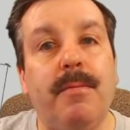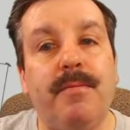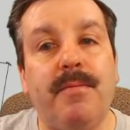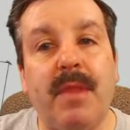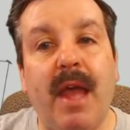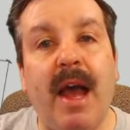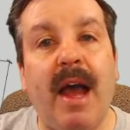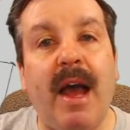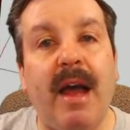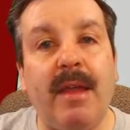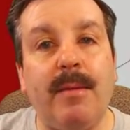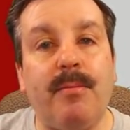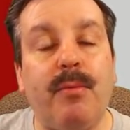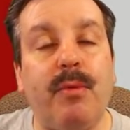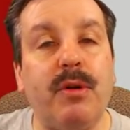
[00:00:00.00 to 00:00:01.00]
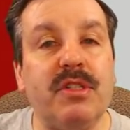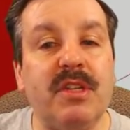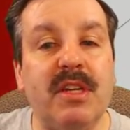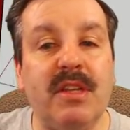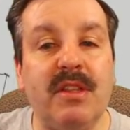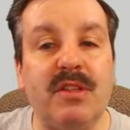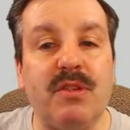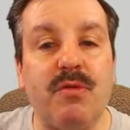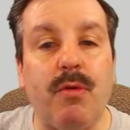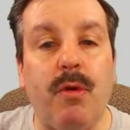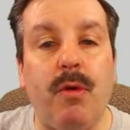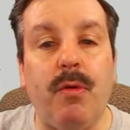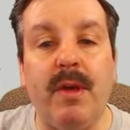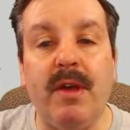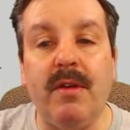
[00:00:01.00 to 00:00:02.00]
I am pushing in the
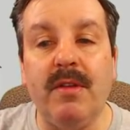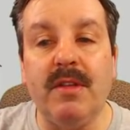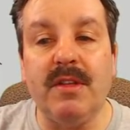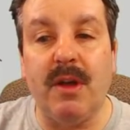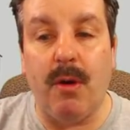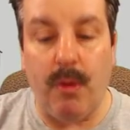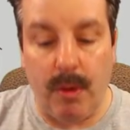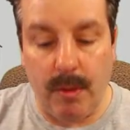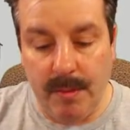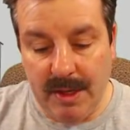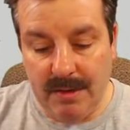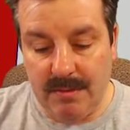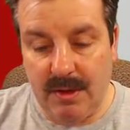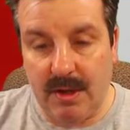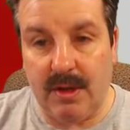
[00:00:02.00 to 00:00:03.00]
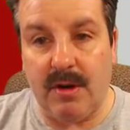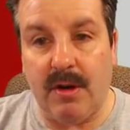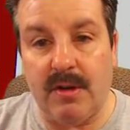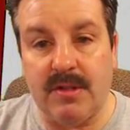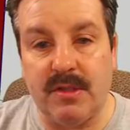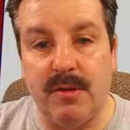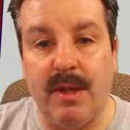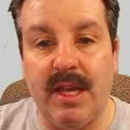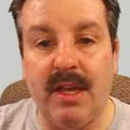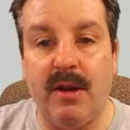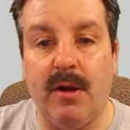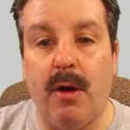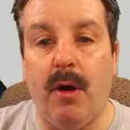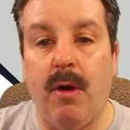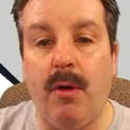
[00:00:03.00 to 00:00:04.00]
scroll wheel to orbit. You can also hit
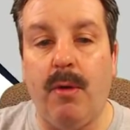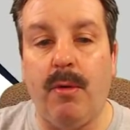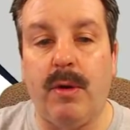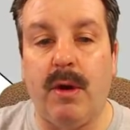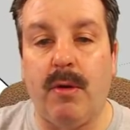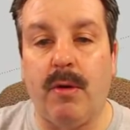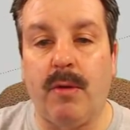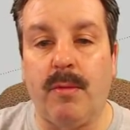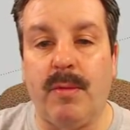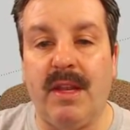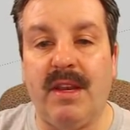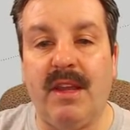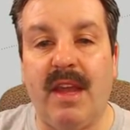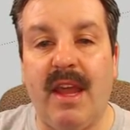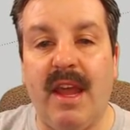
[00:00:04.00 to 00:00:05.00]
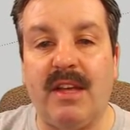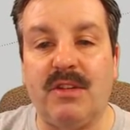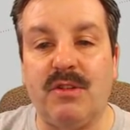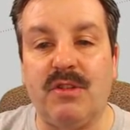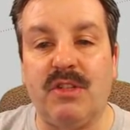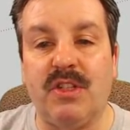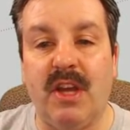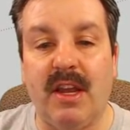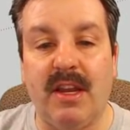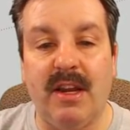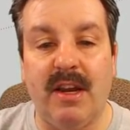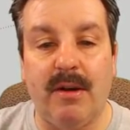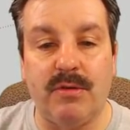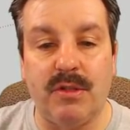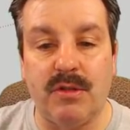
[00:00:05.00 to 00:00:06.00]
O to orbit as you're checking
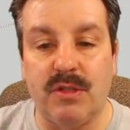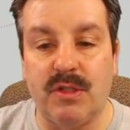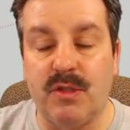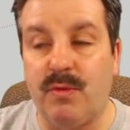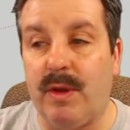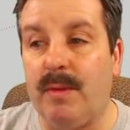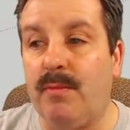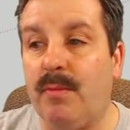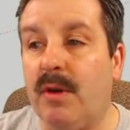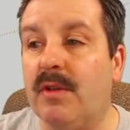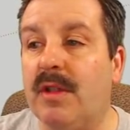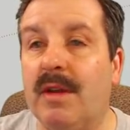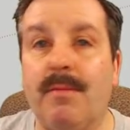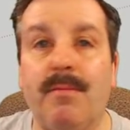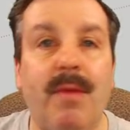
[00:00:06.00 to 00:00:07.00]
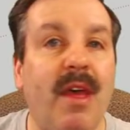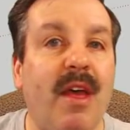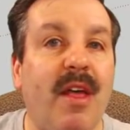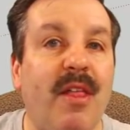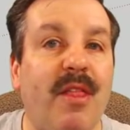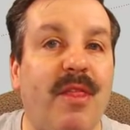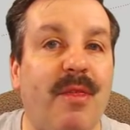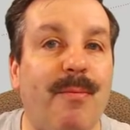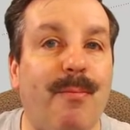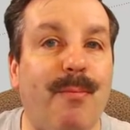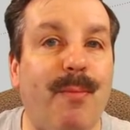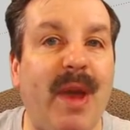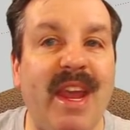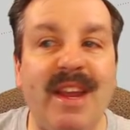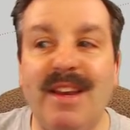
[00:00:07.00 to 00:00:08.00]
out your sweet building.
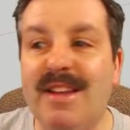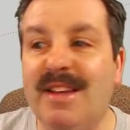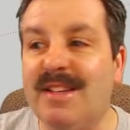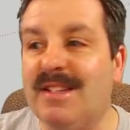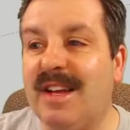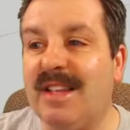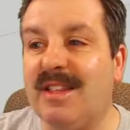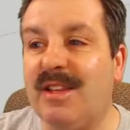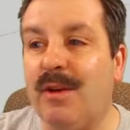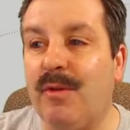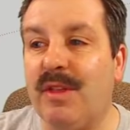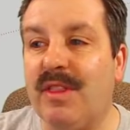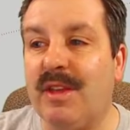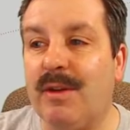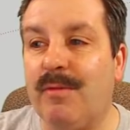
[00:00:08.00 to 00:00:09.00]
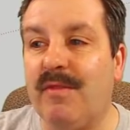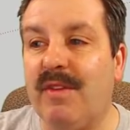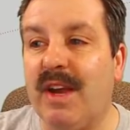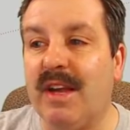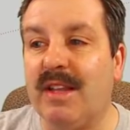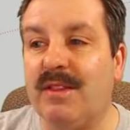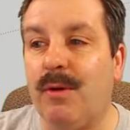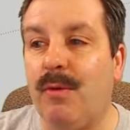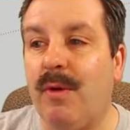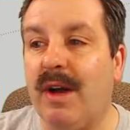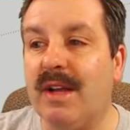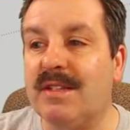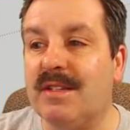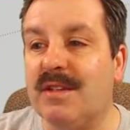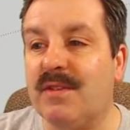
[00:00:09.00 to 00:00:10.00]
Paint is not the only thing we've got though.
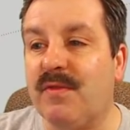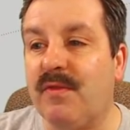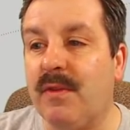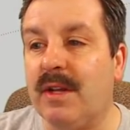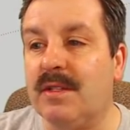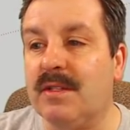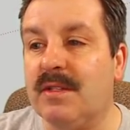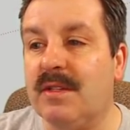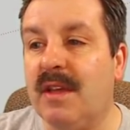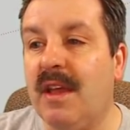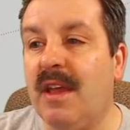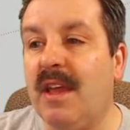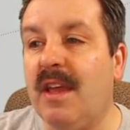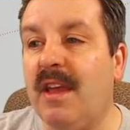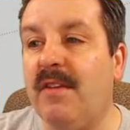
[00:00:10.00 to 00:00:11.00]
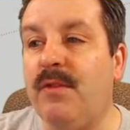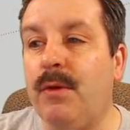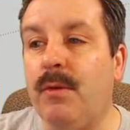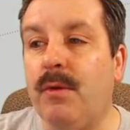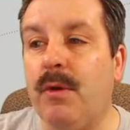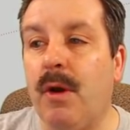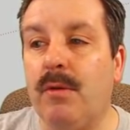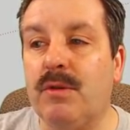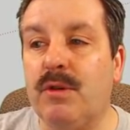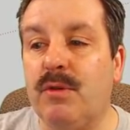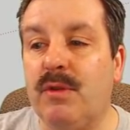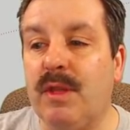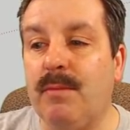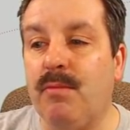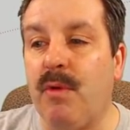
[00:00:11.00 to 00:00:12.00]
Watch this, friends. If you go to
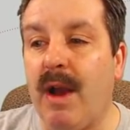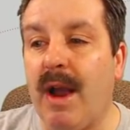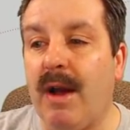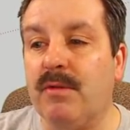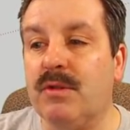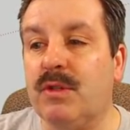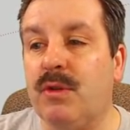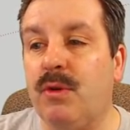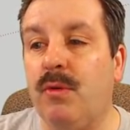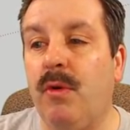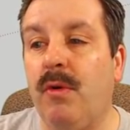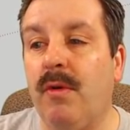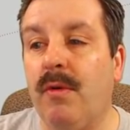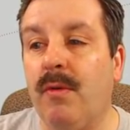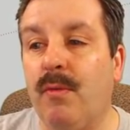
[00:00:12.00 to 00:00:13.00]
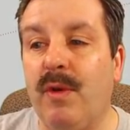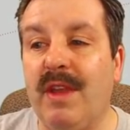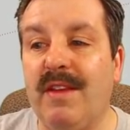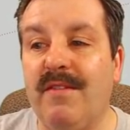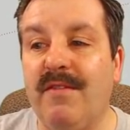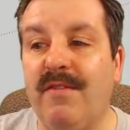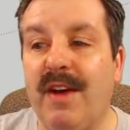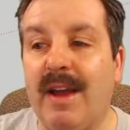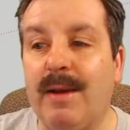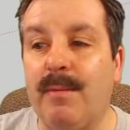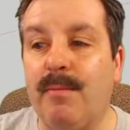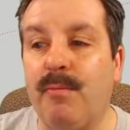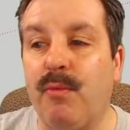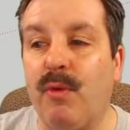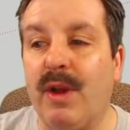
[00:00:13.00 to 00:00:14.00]
the browse tool, we can find
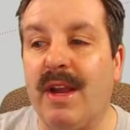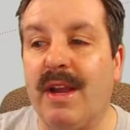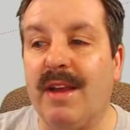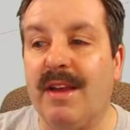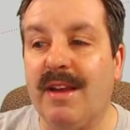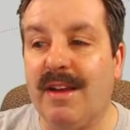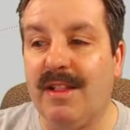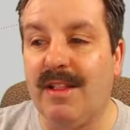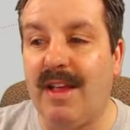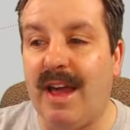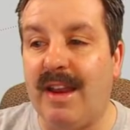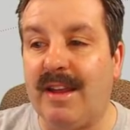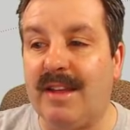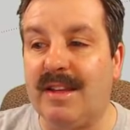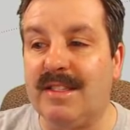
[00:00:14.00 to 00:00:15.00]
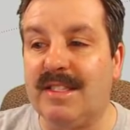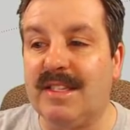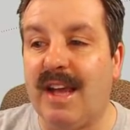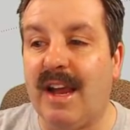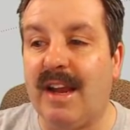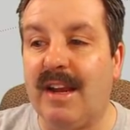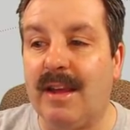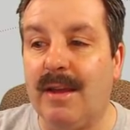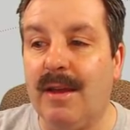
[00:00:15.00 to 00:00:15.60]
brick, cladding, and siding.